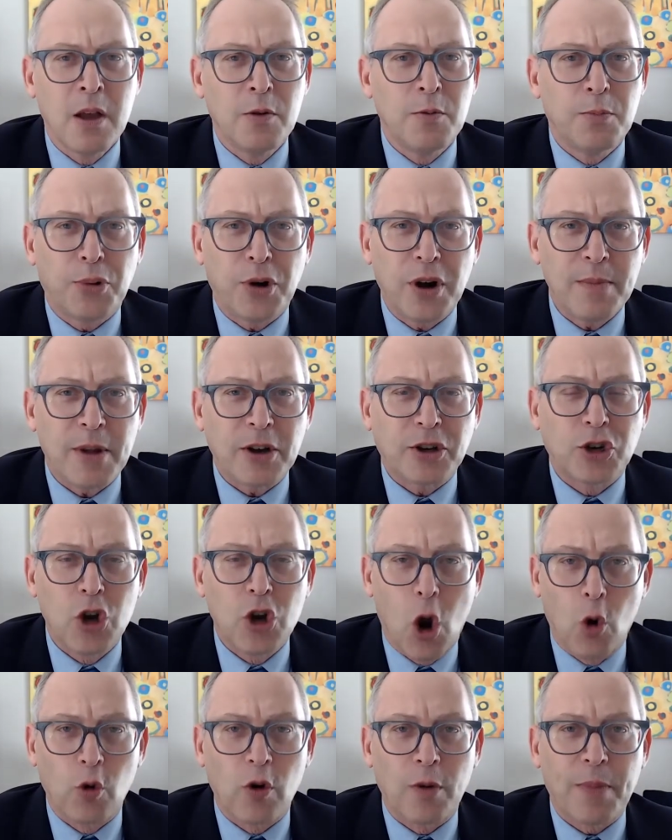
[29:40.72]
Pretty much
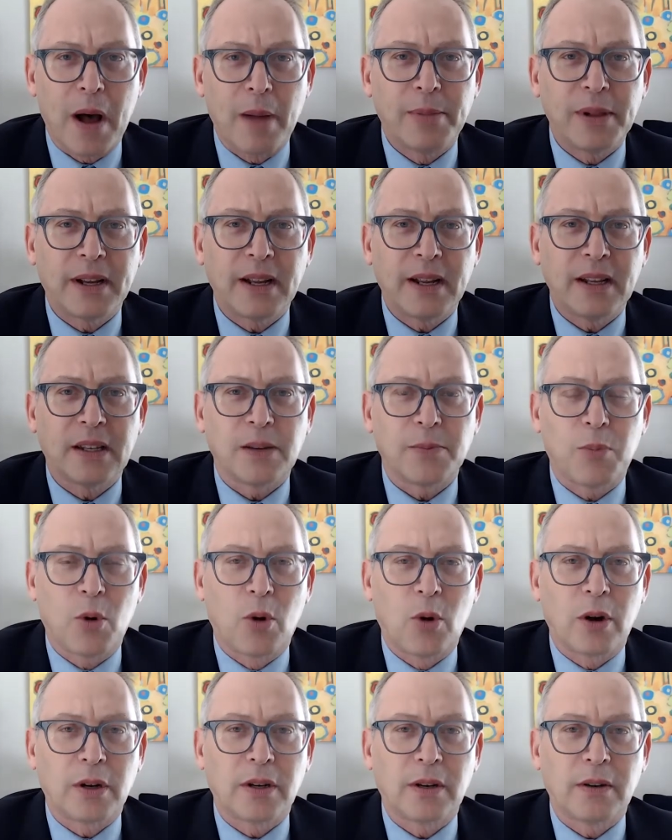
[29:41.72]
no Republican
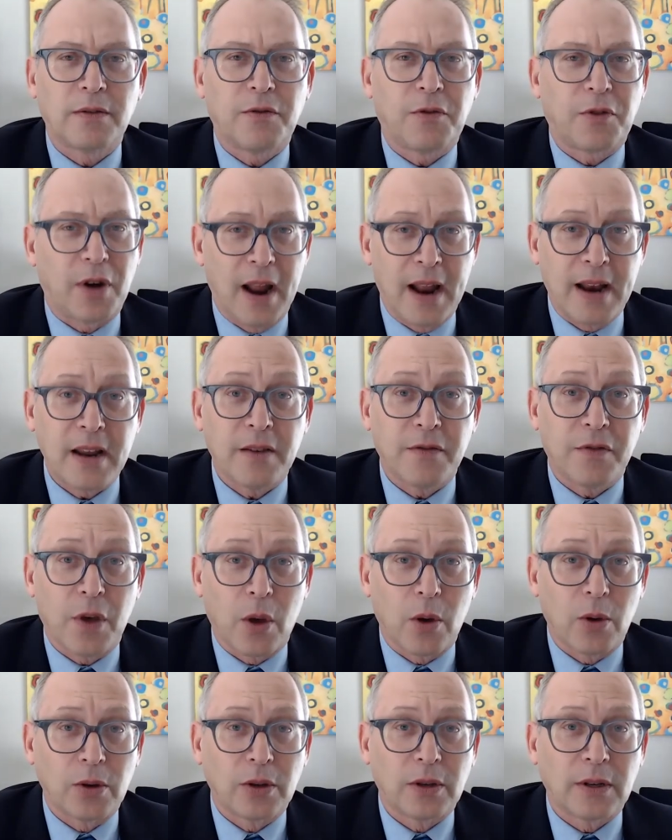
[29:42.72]
support for any of
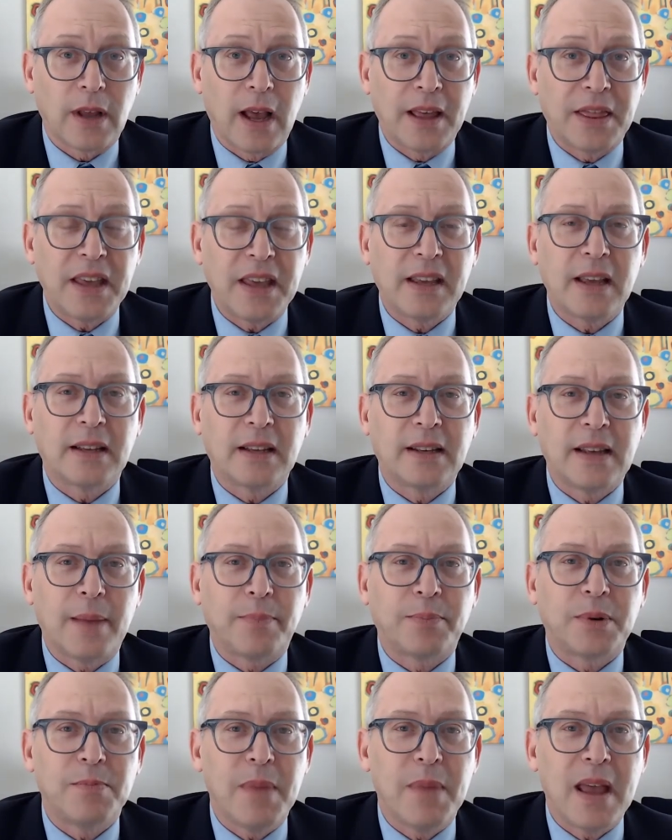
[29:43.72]
those, I think,
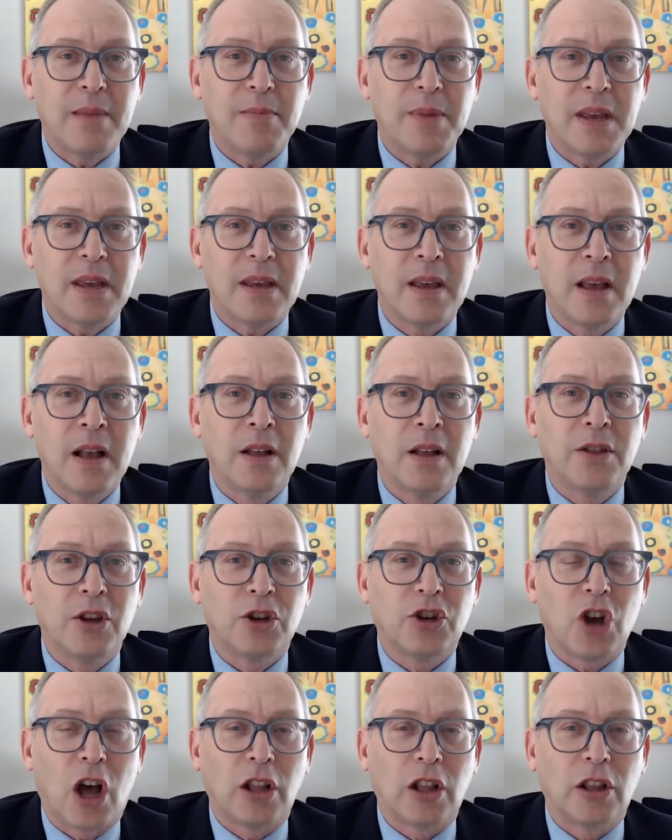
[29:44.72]
except maybe the
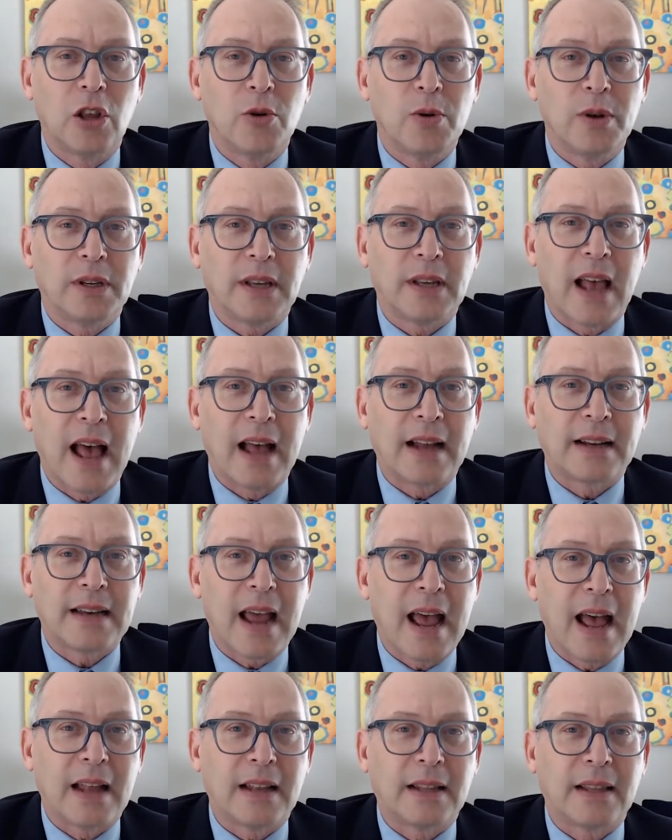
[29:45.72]
John Lewis Act
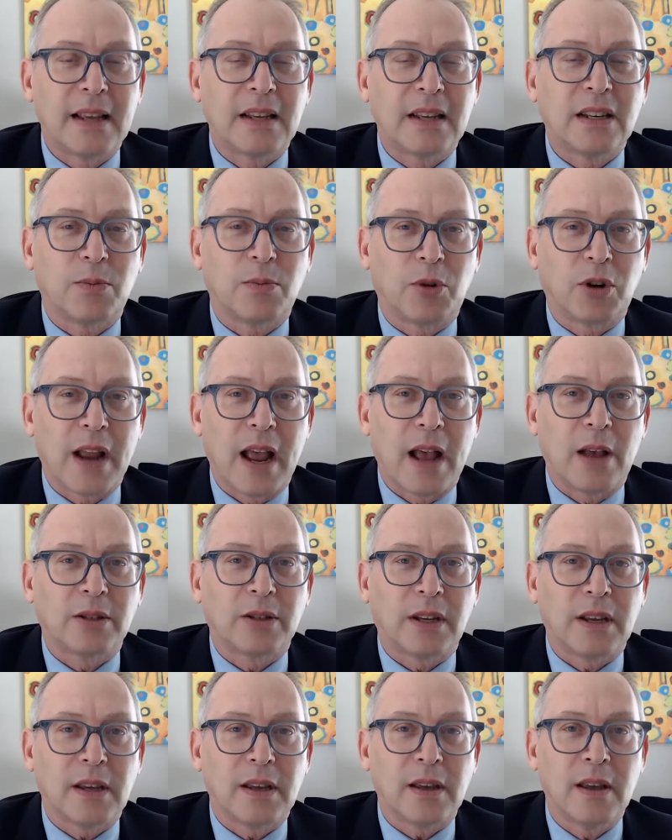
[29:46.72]
had Lisa
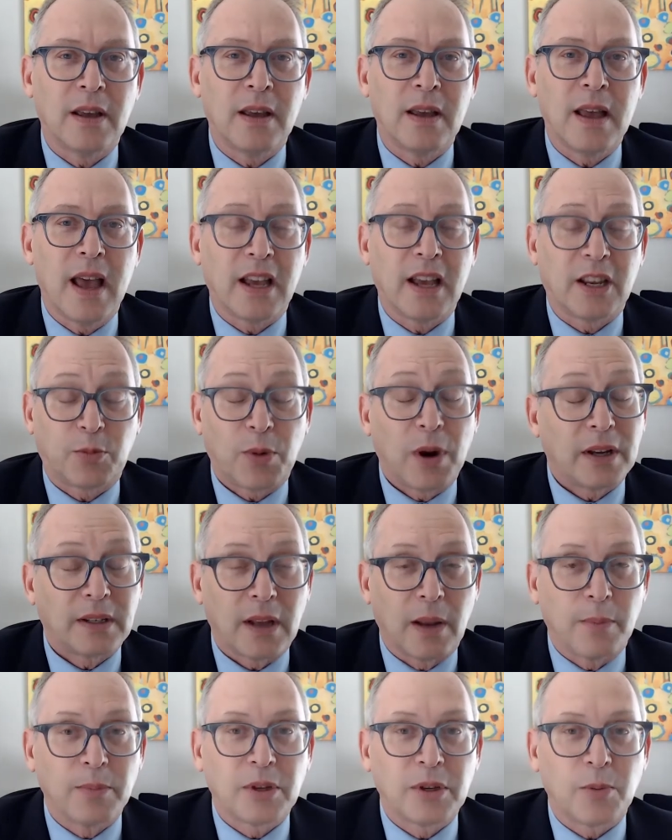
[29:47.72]
Murkowski express
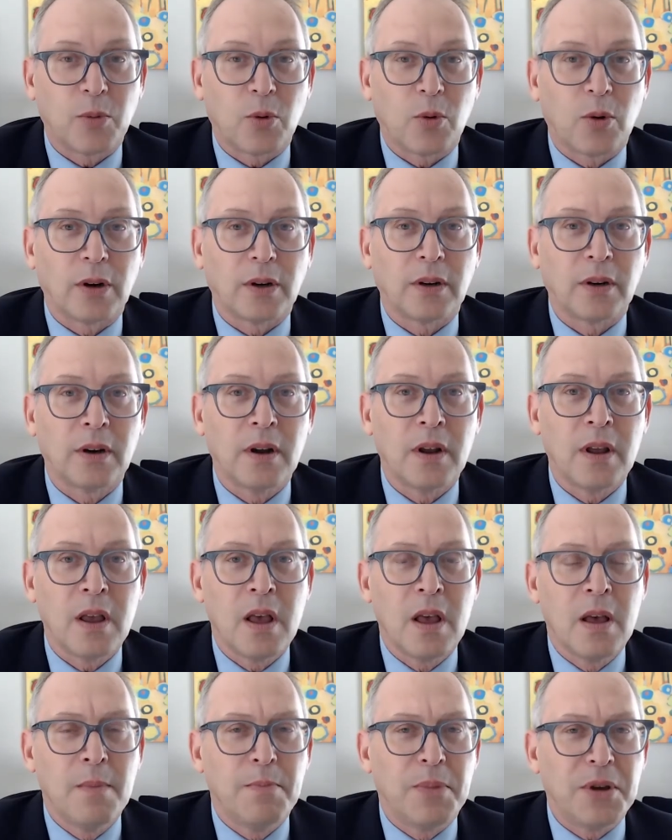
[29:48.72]
some support.
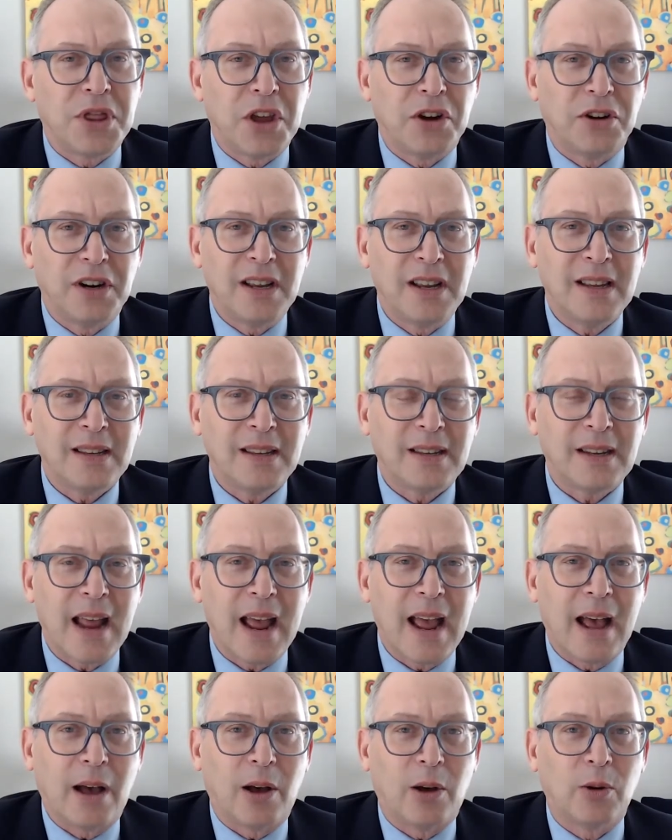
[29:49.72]
But there is
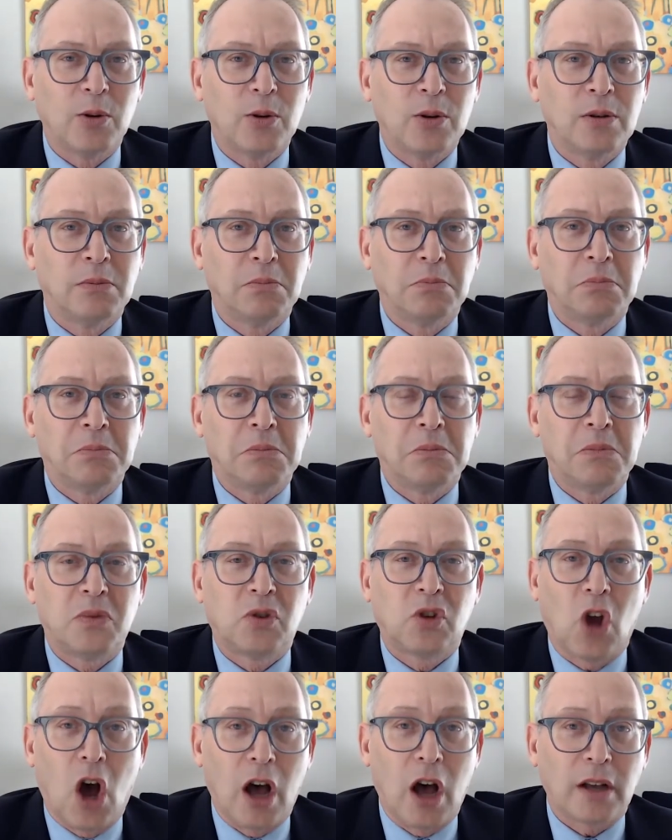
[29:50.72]
now
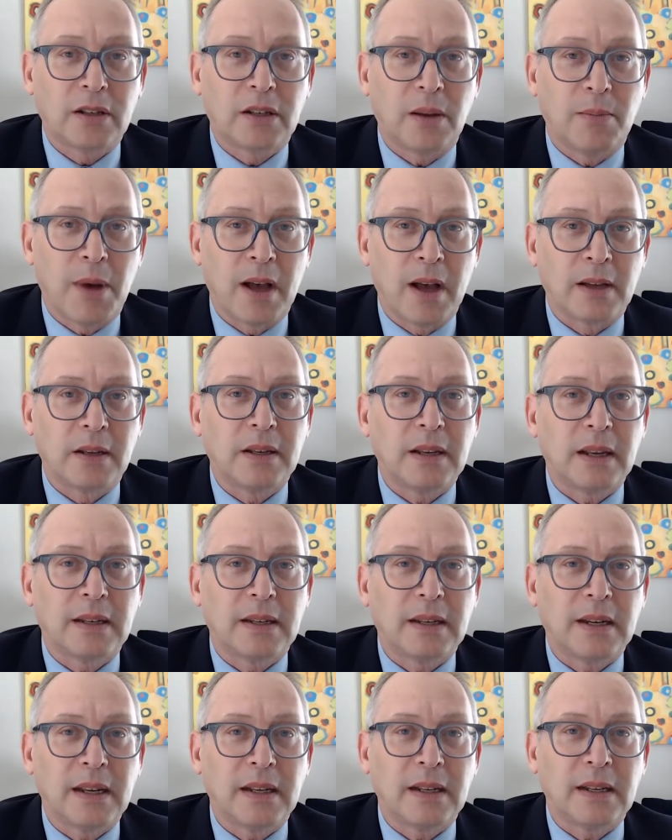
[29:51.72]
talks among
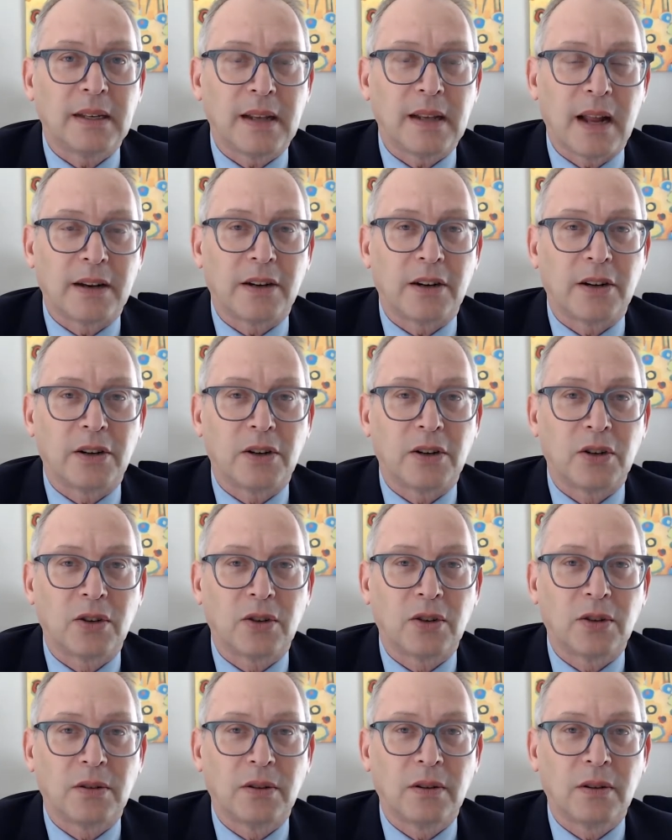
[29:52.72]
16 senators,